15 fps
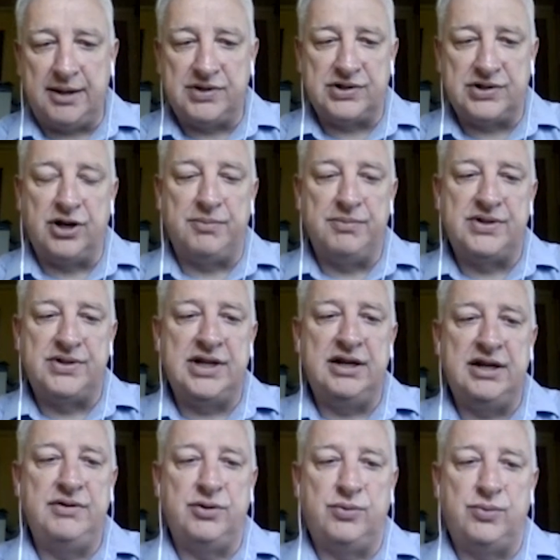to stop
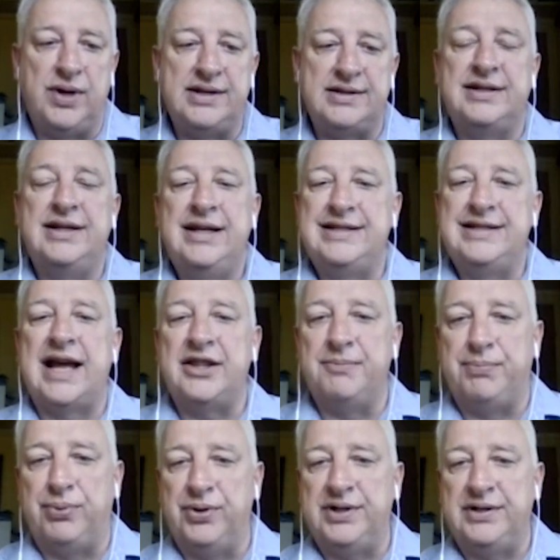material waste is at
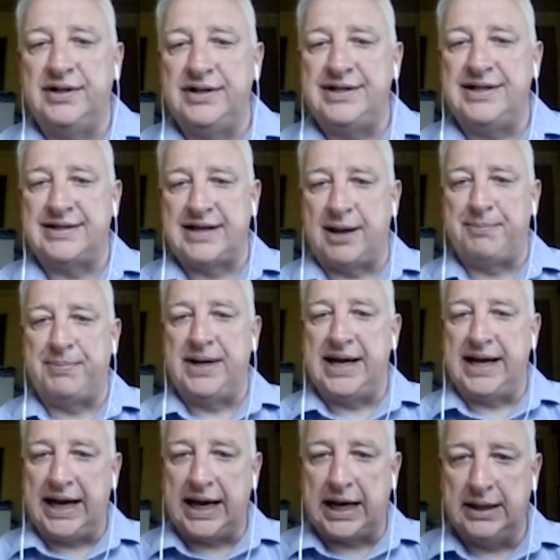the point that it's
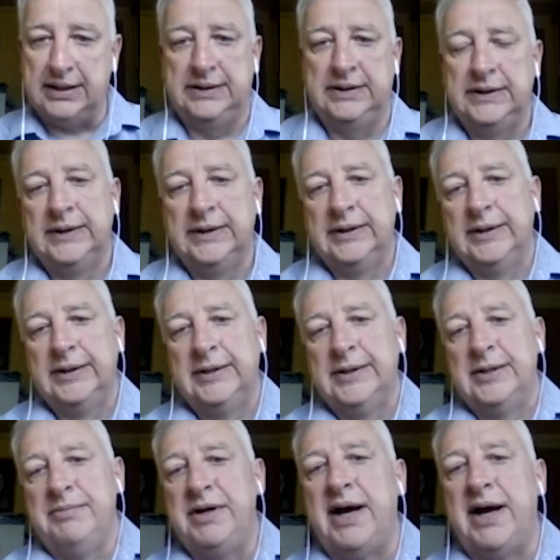happening.
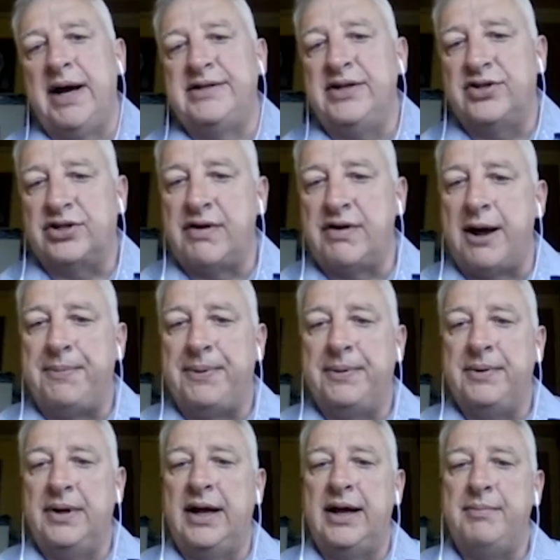Minimizing scrap.
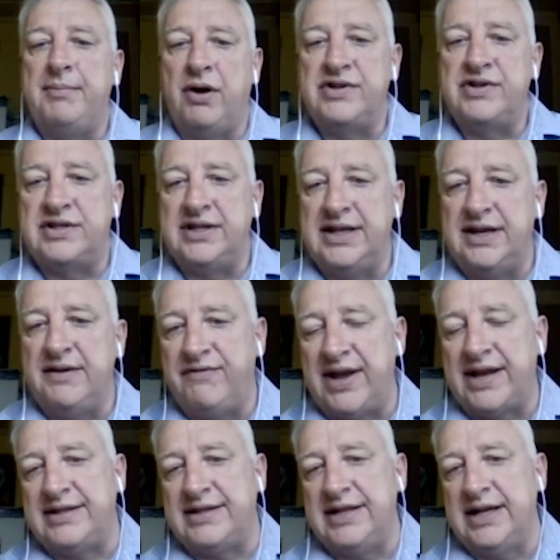Obviously,
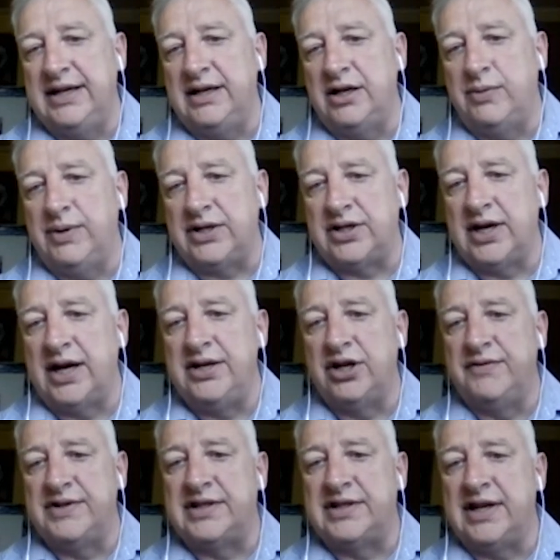investing in quick
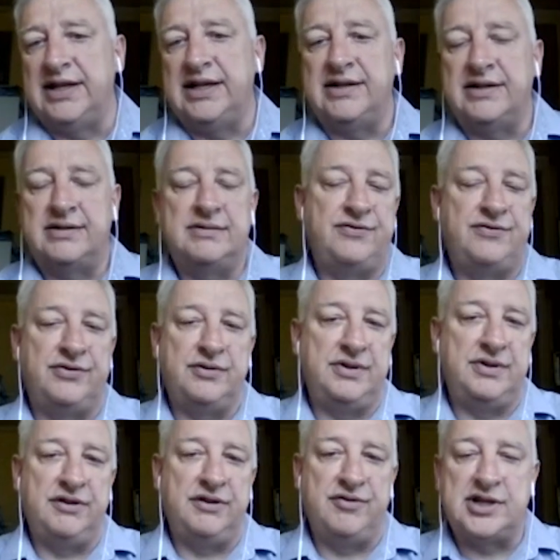changeover techniques
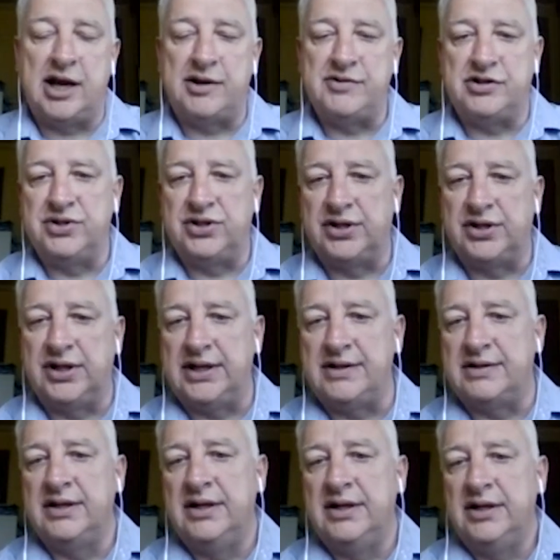for different types of
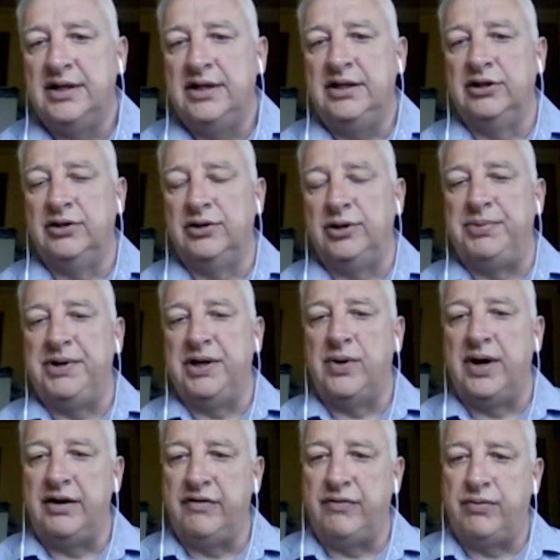machines. You'll all be
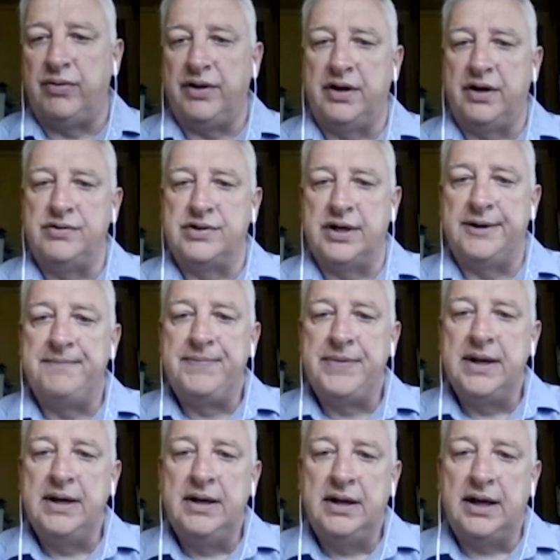aware of what those are.
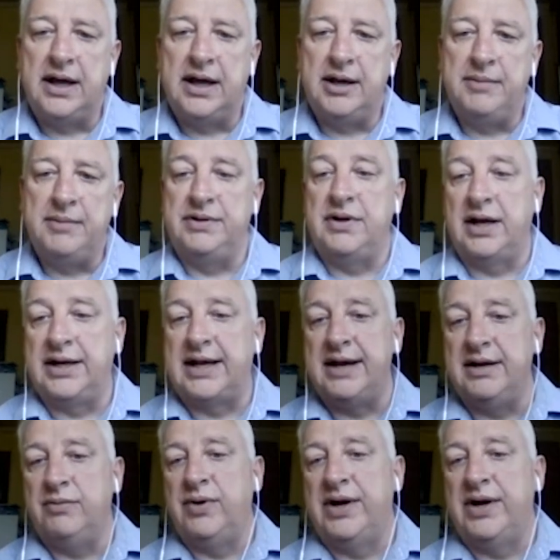But
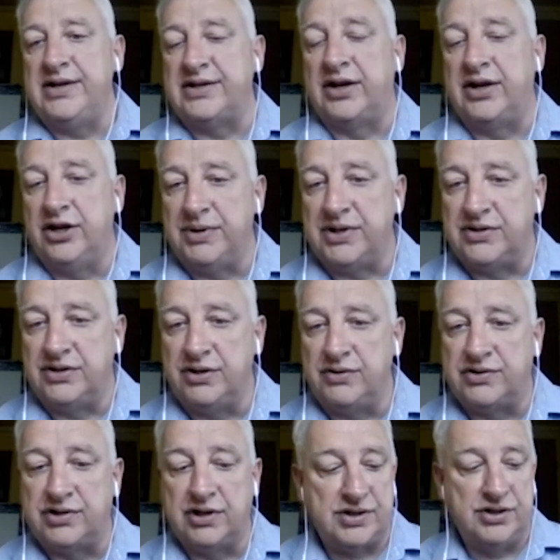again, when it's economic to do
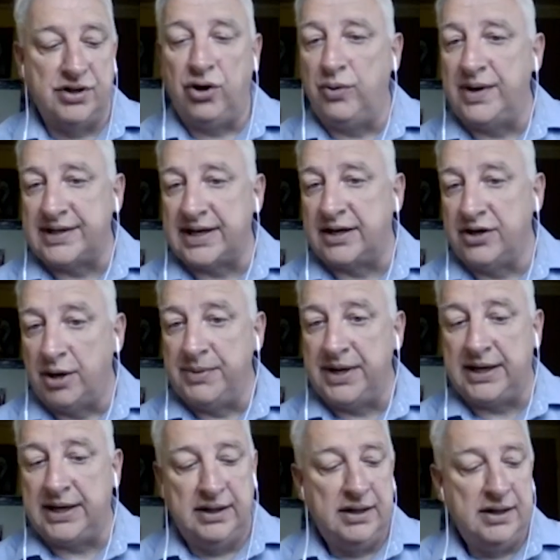so, it's not always
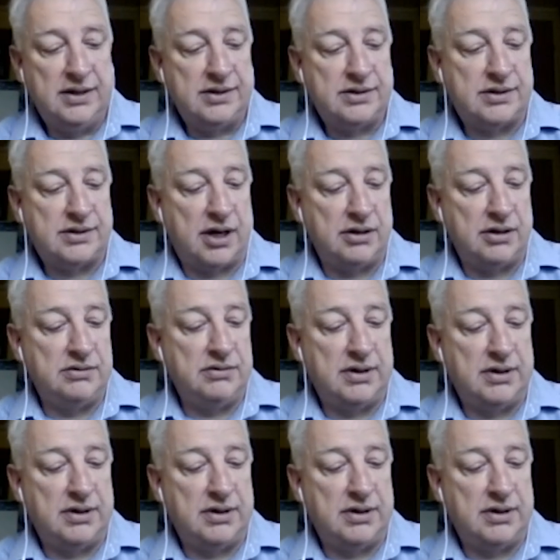economic. So